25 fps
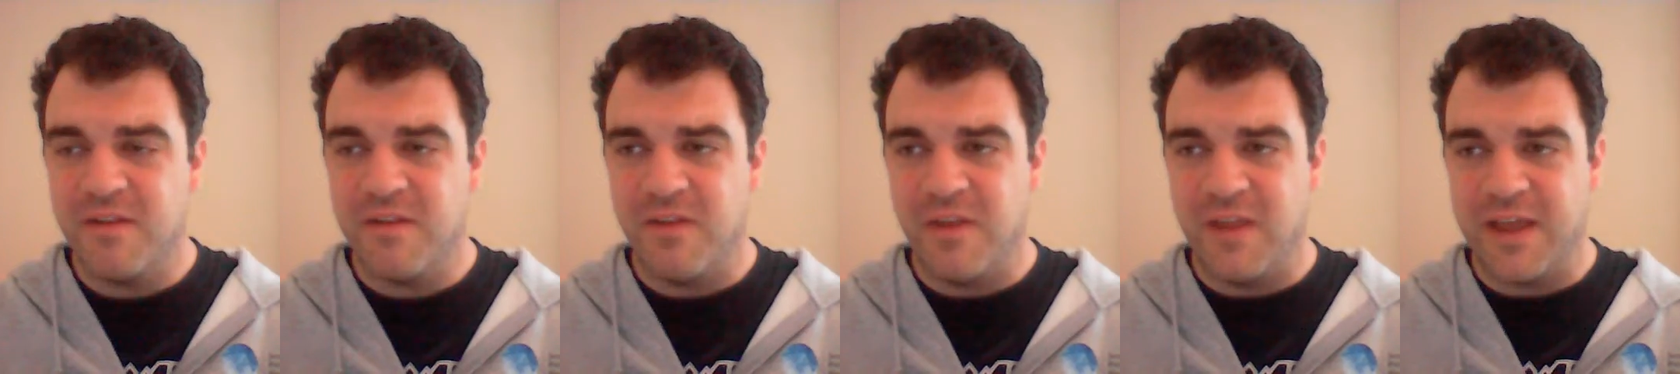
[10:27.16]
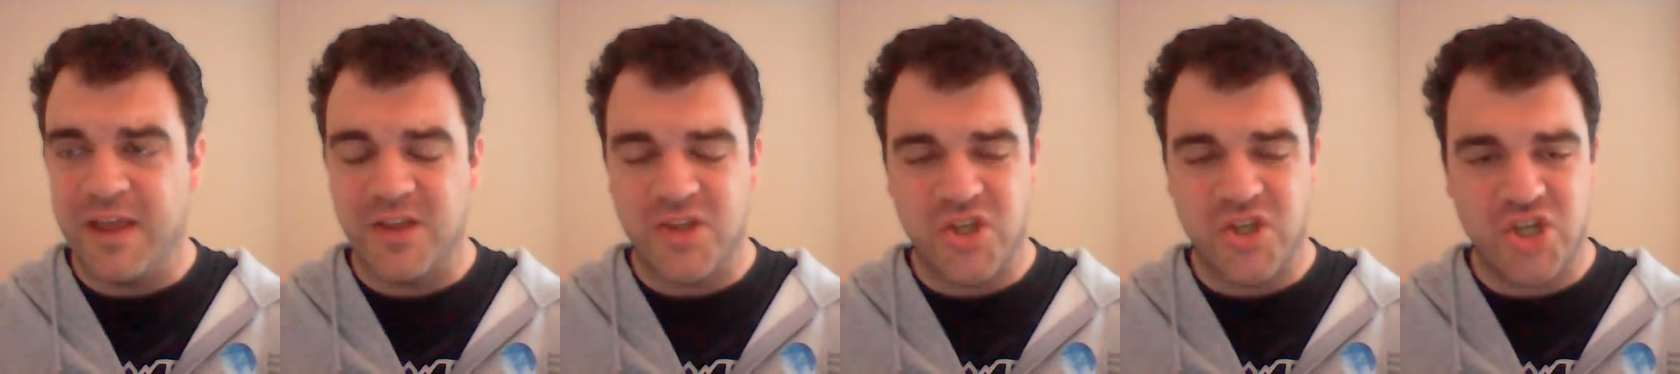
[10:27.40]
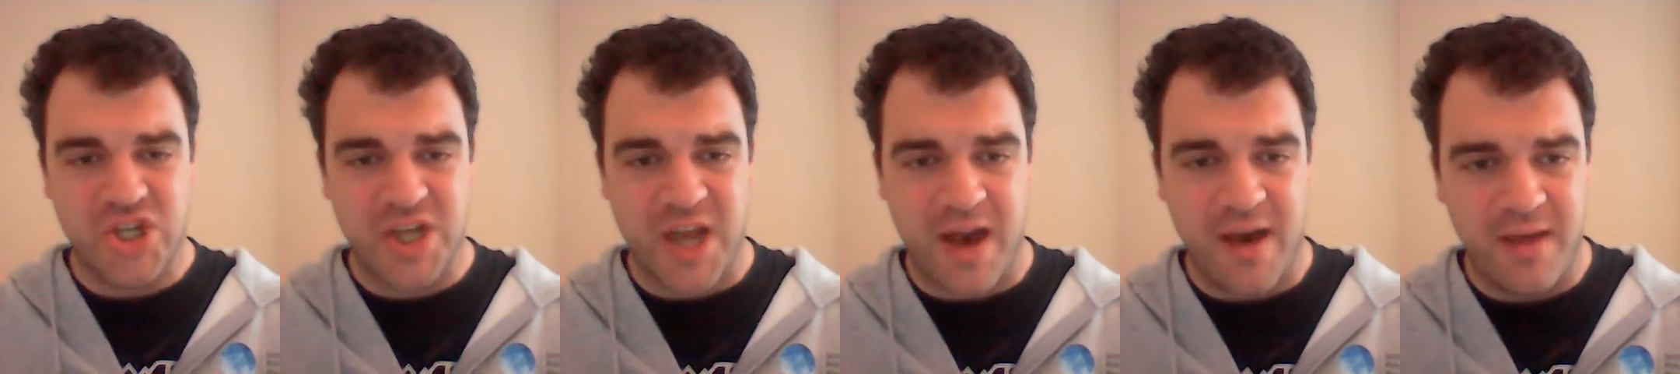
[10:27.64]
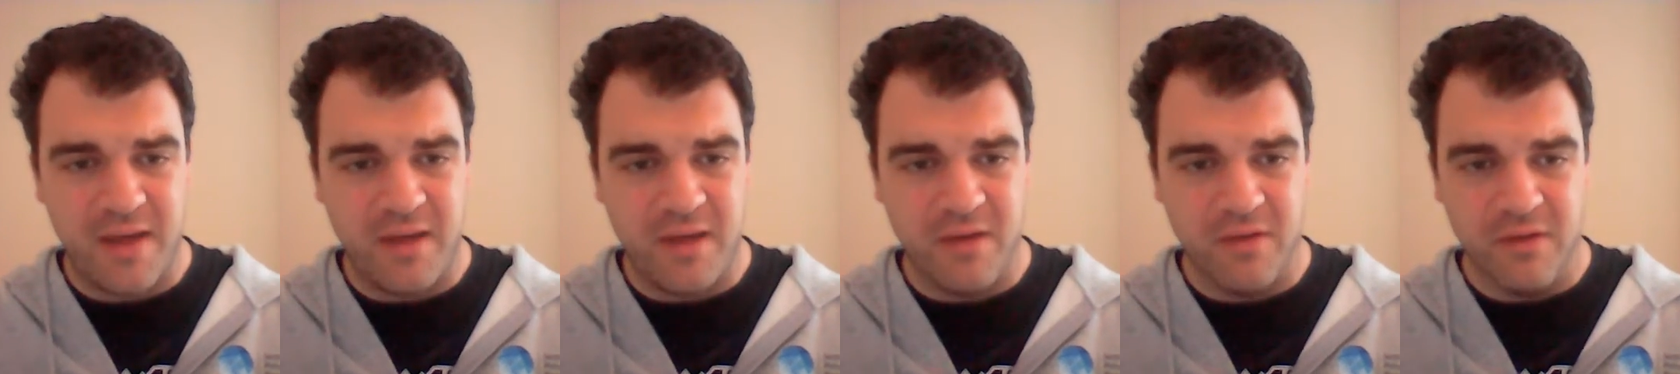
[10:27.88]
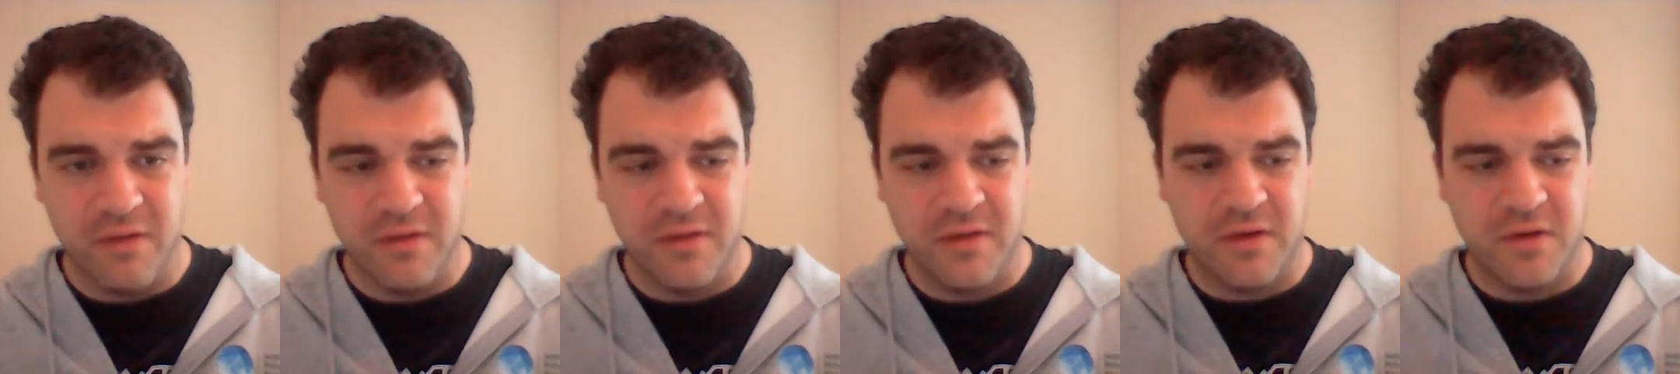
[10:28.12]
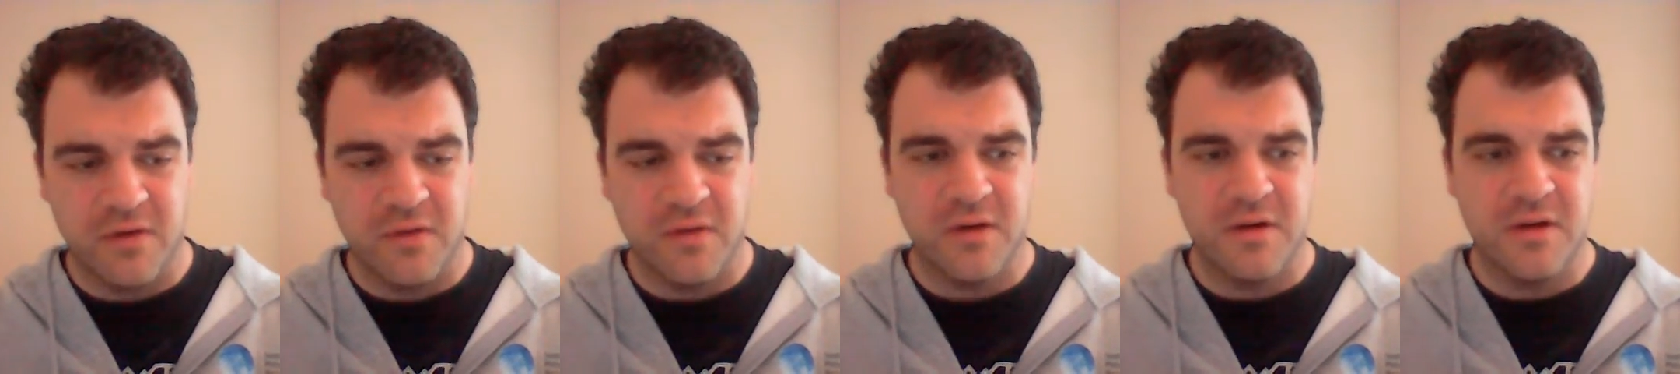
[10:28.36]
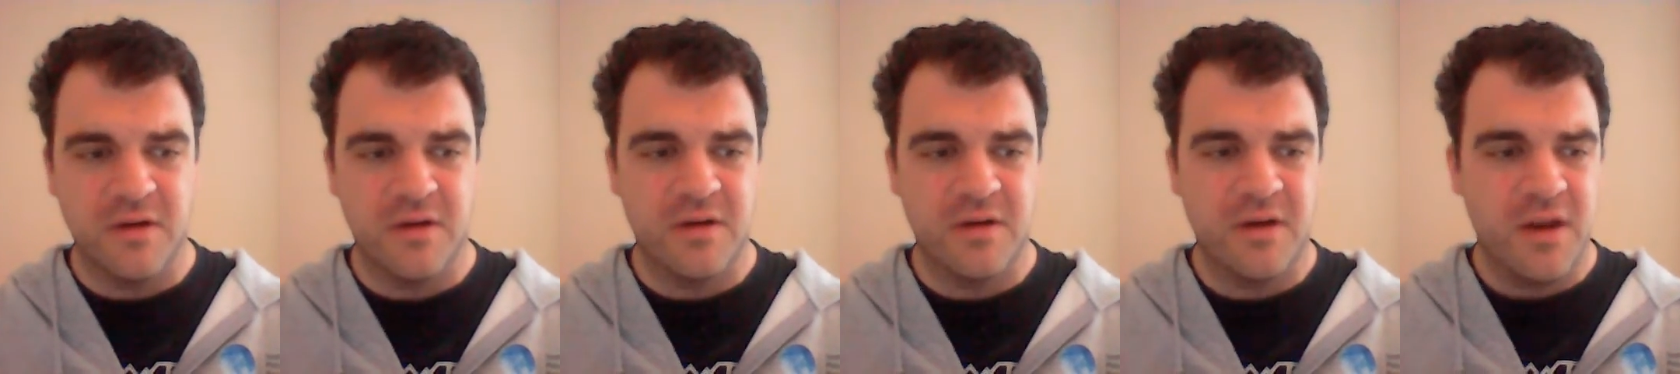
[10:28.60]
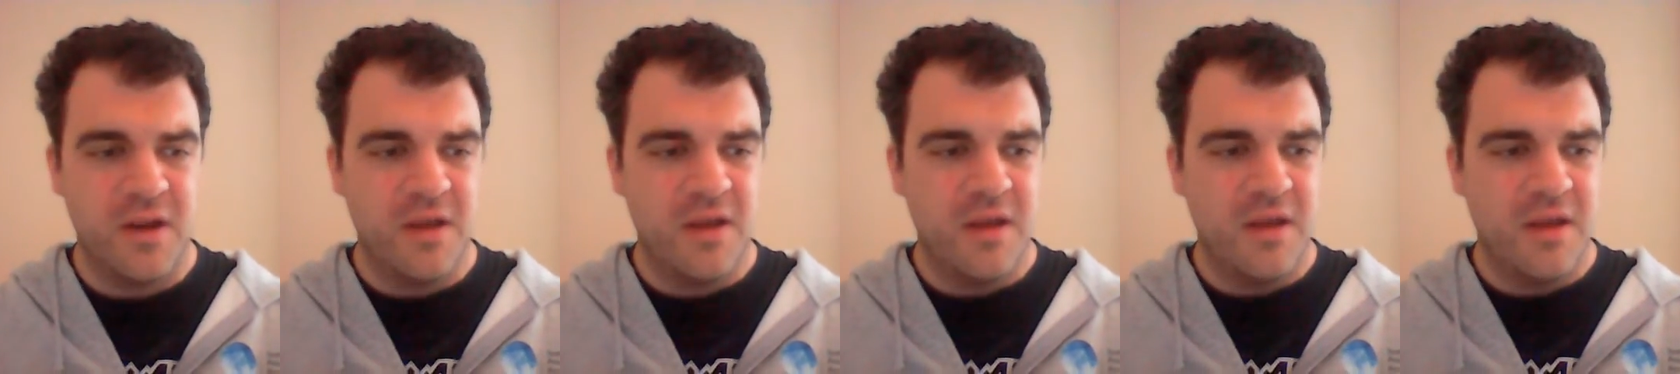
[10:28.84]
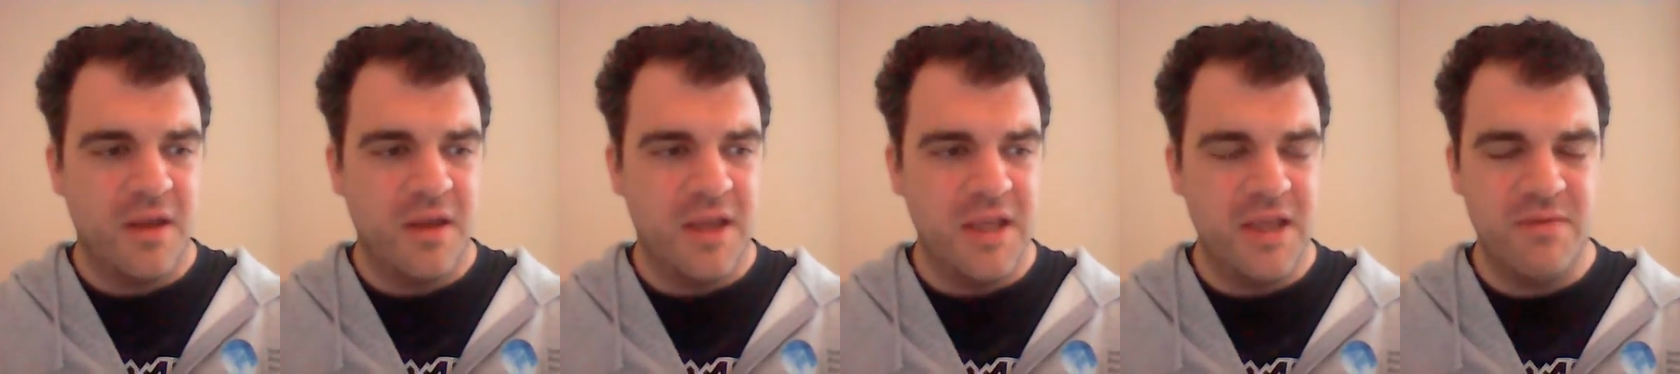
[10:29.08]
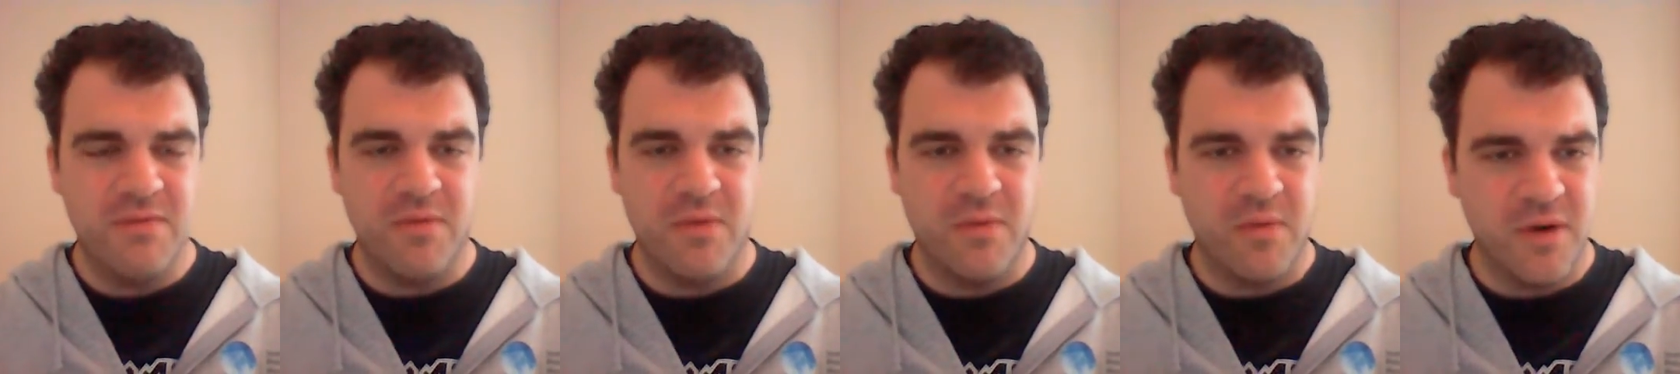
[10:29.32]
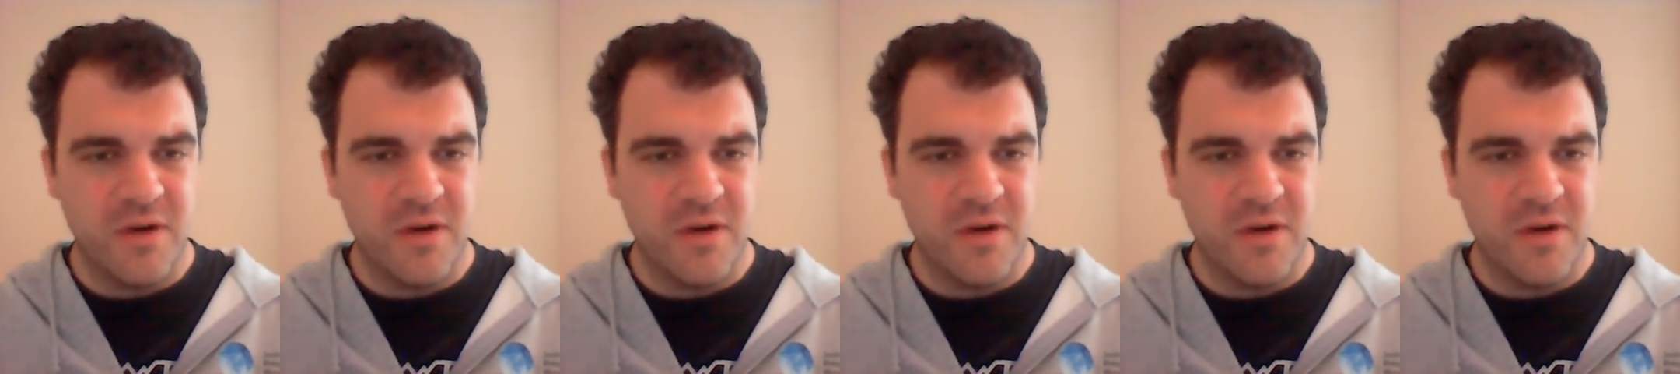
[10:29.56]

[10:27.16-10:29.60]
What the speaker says: a child, or even